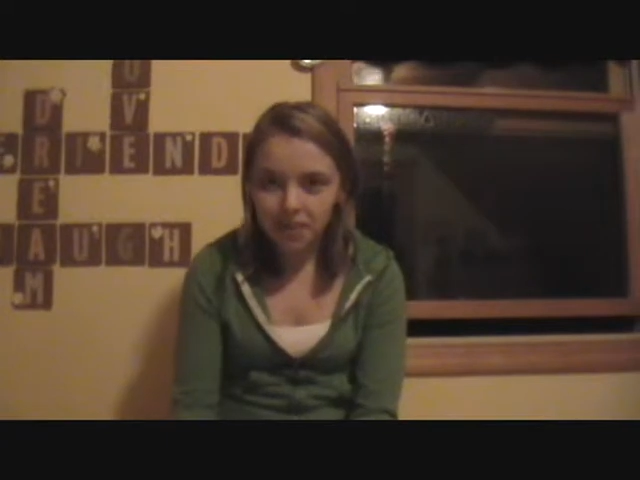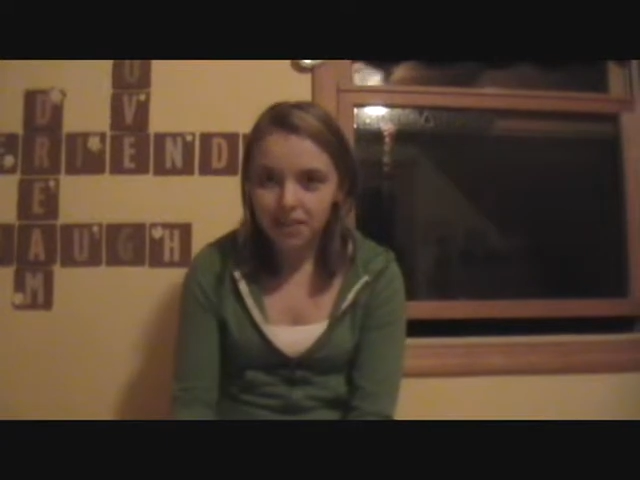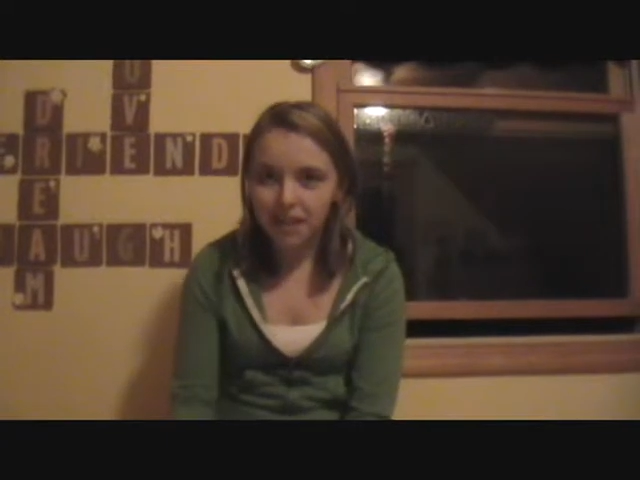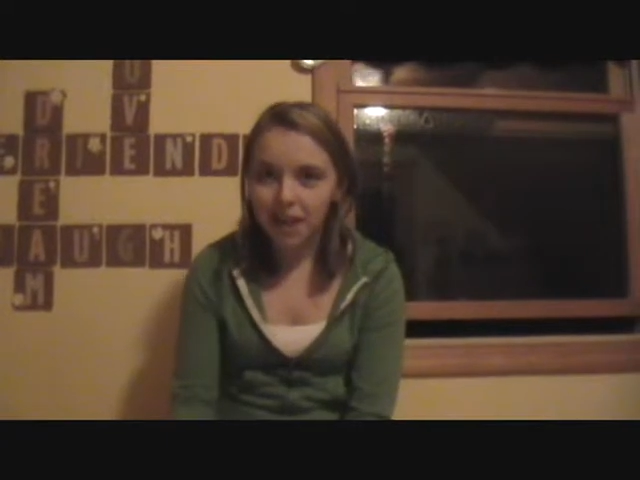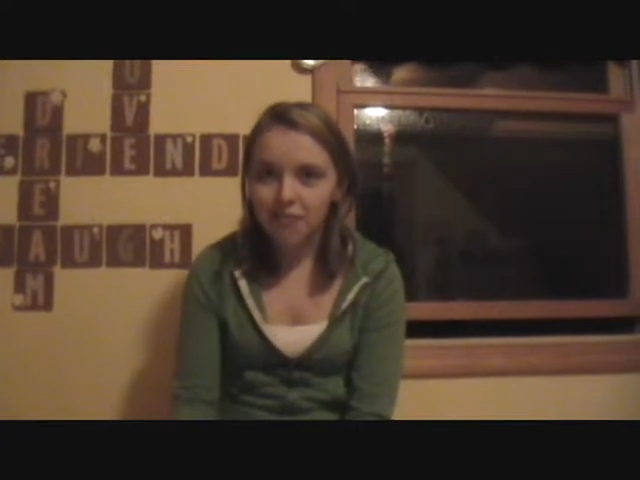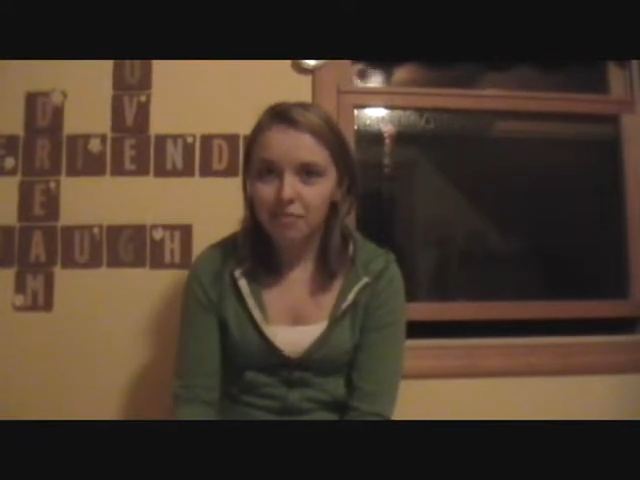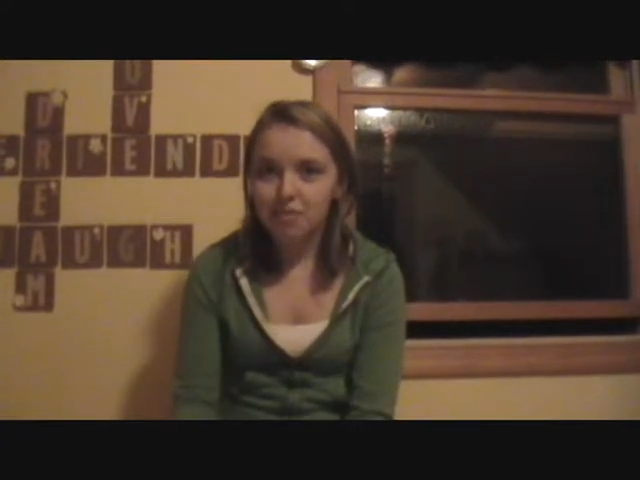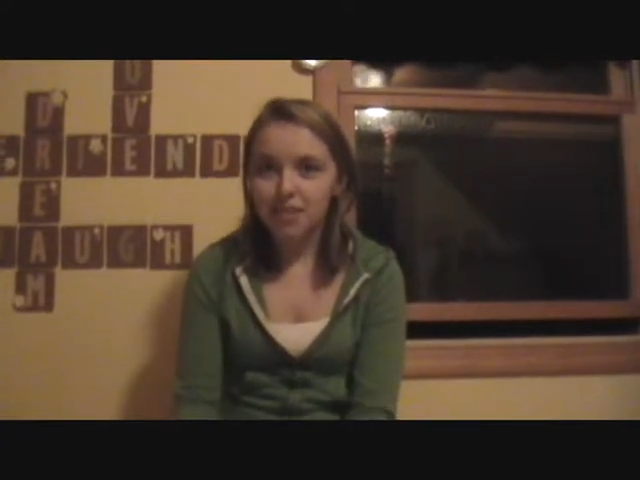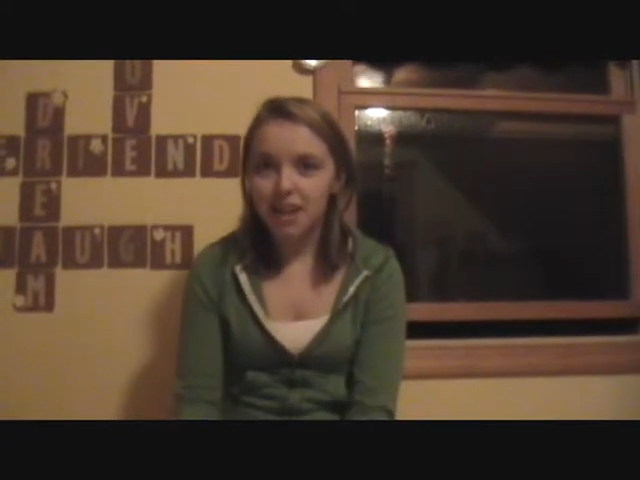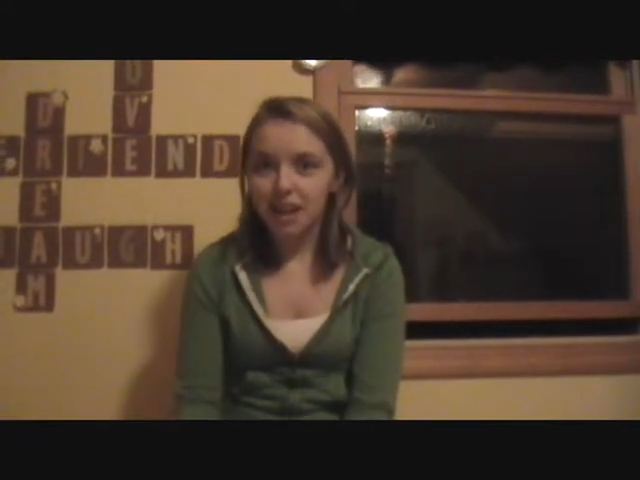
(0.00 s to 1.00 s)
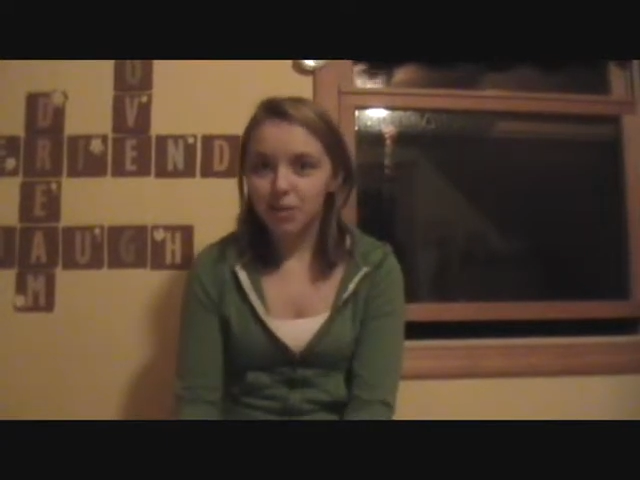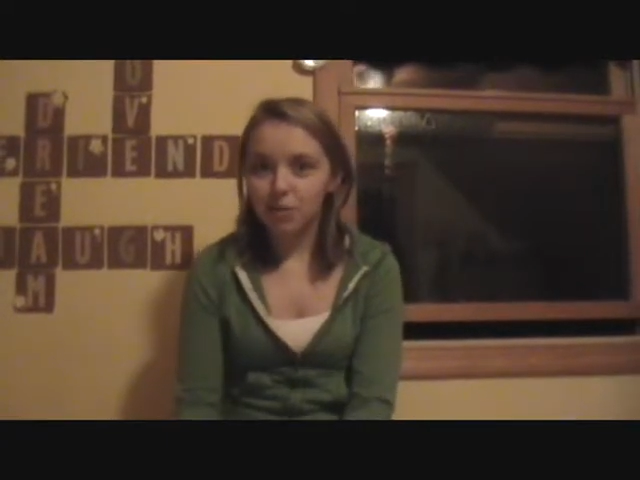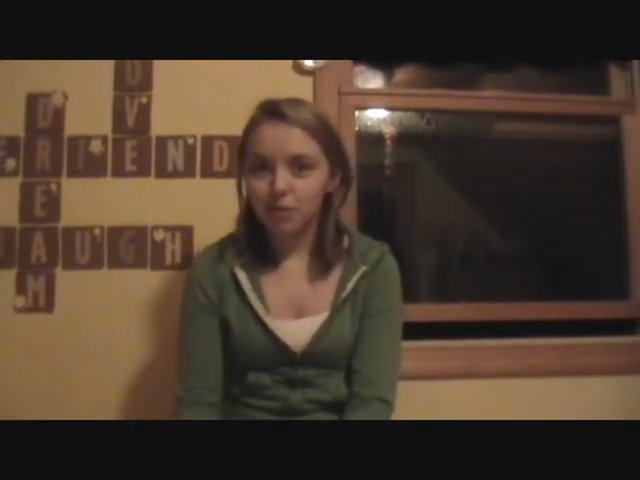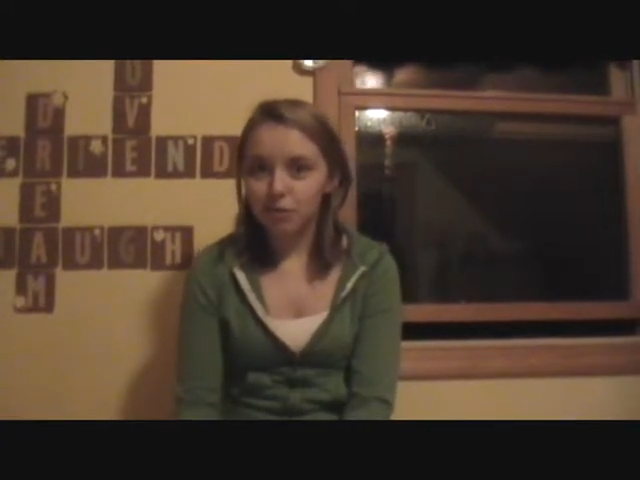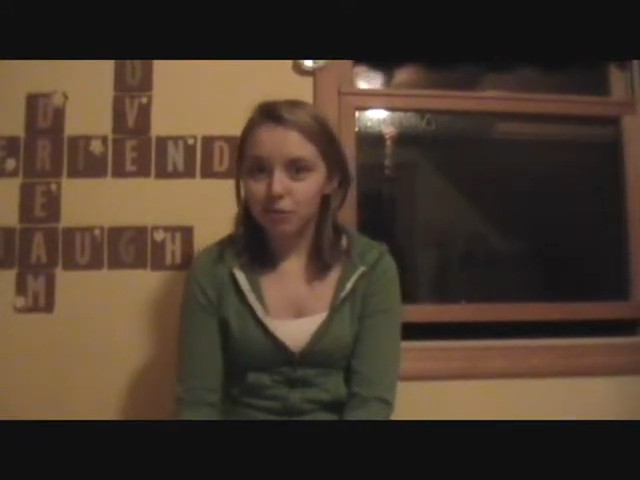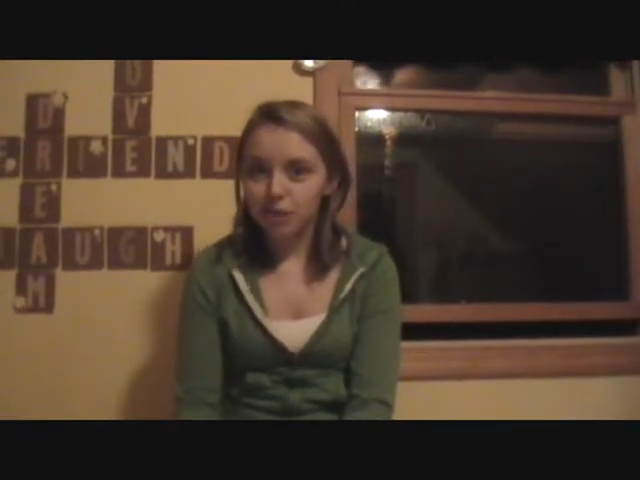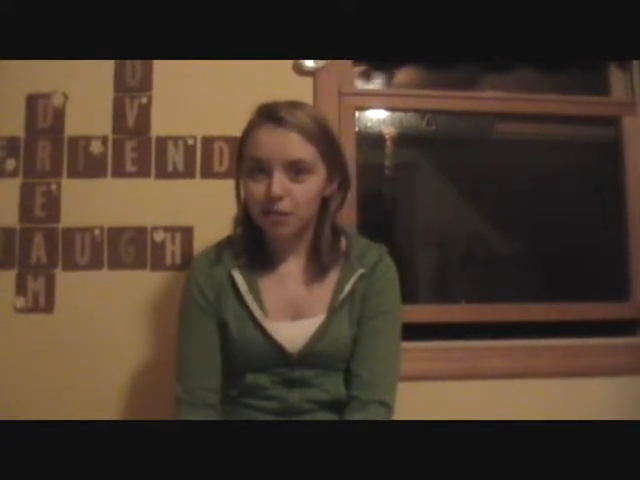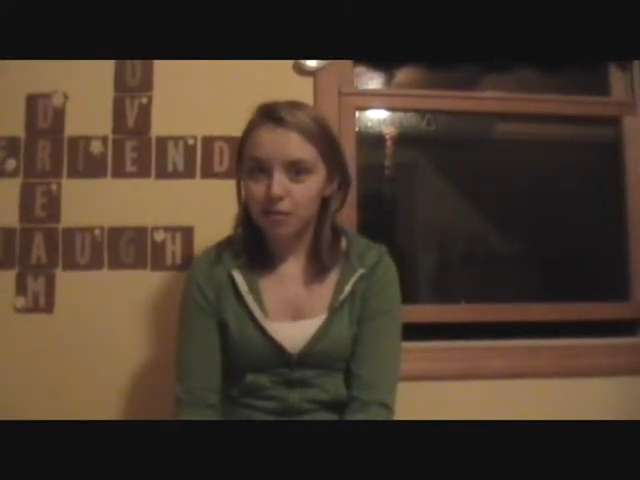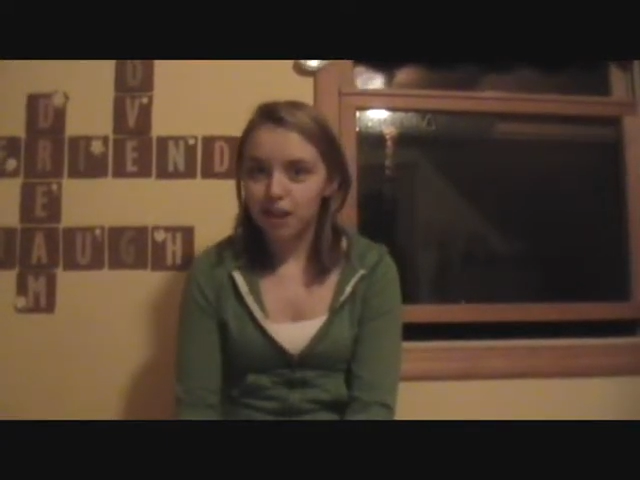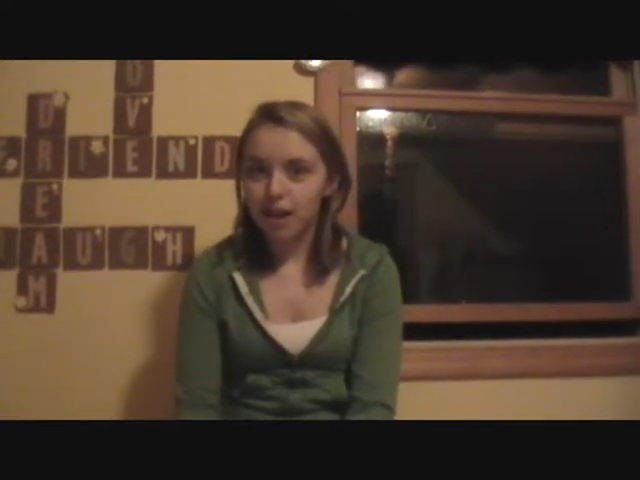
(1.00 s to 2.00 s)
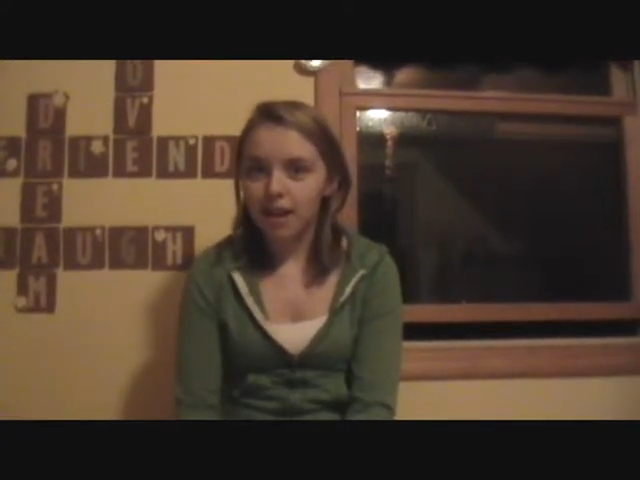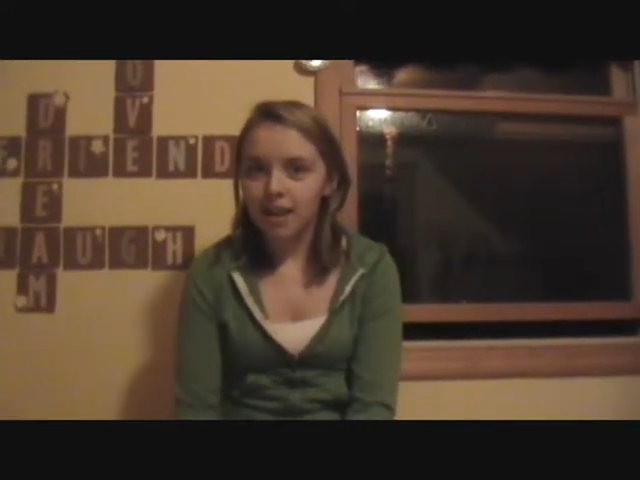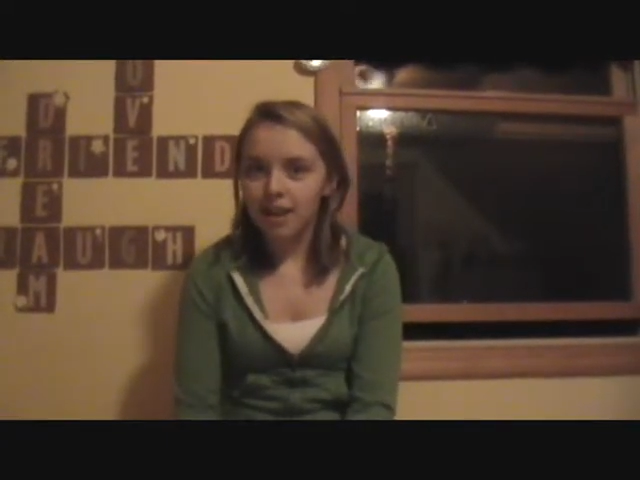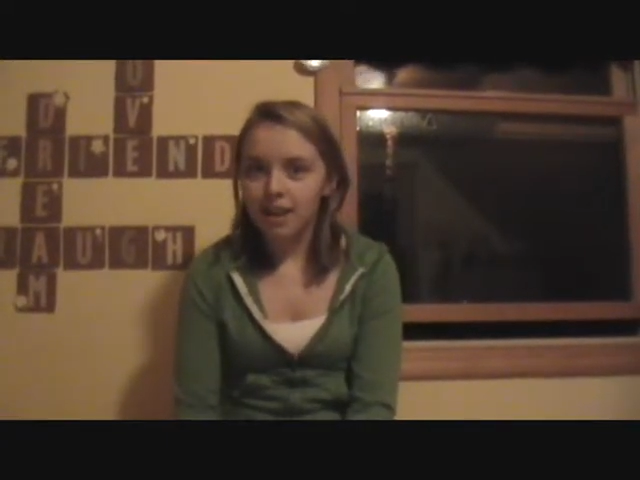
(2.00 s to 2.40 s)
Aside from the inadequate food supply,